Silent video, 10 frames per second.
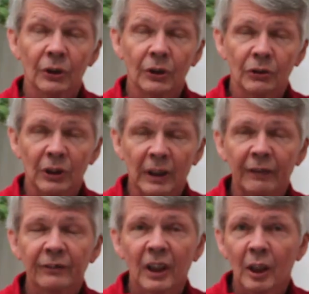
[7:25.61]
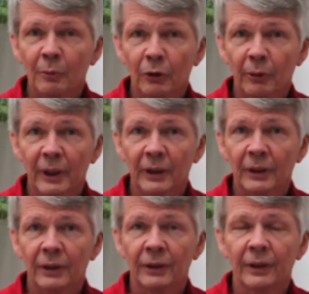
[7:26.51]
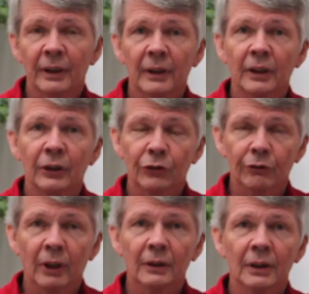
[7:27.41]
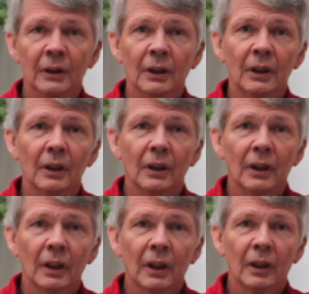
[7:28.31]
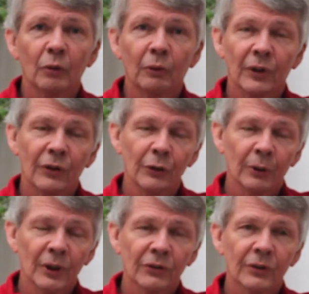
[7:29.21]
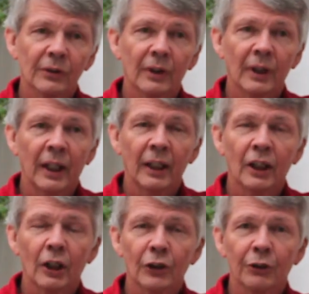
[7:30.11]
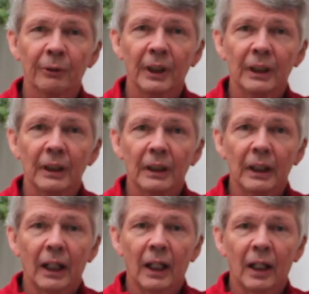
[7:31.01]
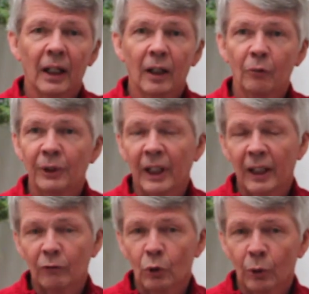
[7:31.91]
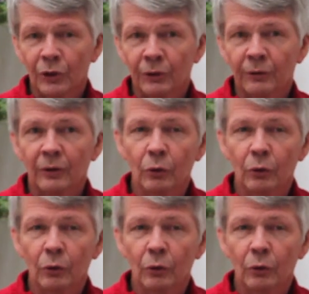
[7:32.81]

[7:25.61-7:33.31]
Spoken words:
She is a lifetime accredited instructor with USA Archery. We have Gordon